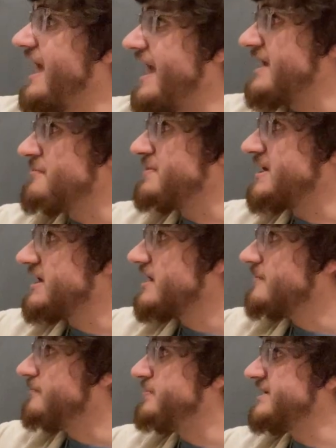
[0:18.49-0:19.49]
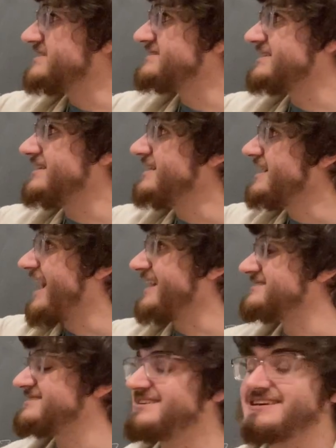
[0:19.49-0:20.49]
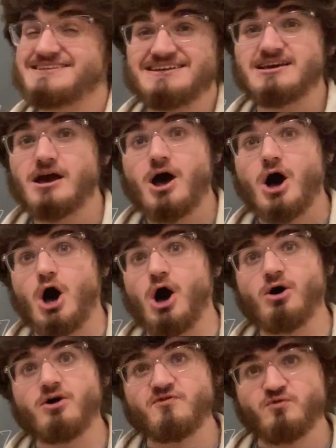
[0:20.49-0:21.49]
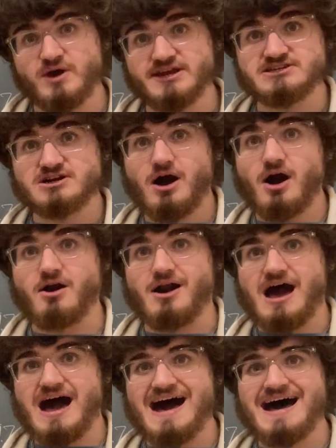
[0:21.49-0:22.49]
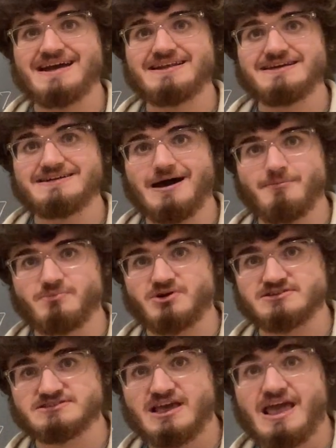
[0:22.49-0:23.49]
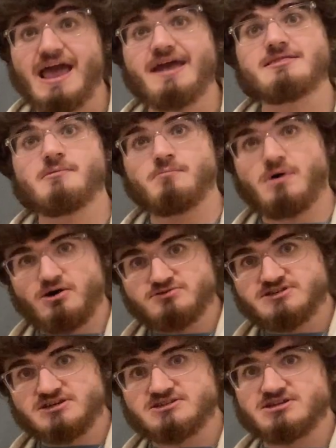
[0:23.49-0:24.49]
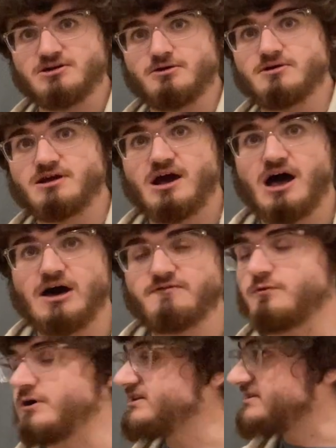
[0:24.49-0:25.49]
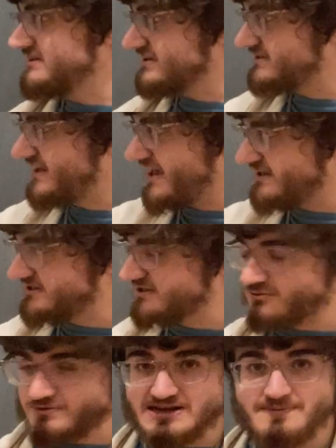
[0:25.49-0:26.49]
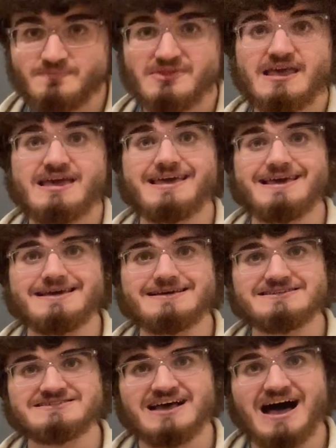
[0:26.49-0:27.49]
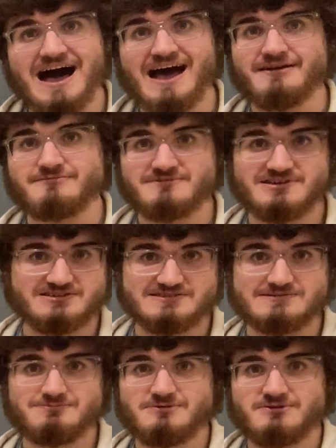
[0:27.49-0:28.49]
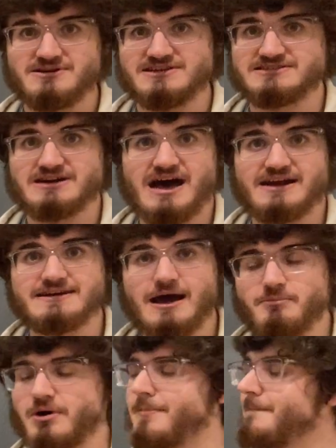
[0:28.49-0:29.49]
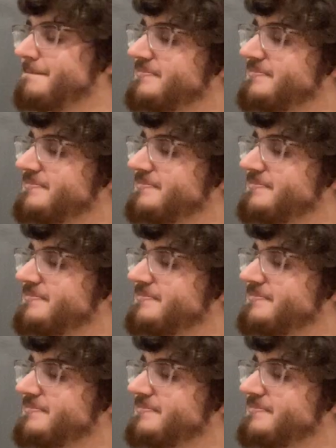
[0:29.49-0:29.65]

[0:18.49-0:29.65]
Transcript: A, B, B, C, and C, D, all of which are odd numbers, and the multitude of which, in this case 3, is odd, because 3 is an odd number.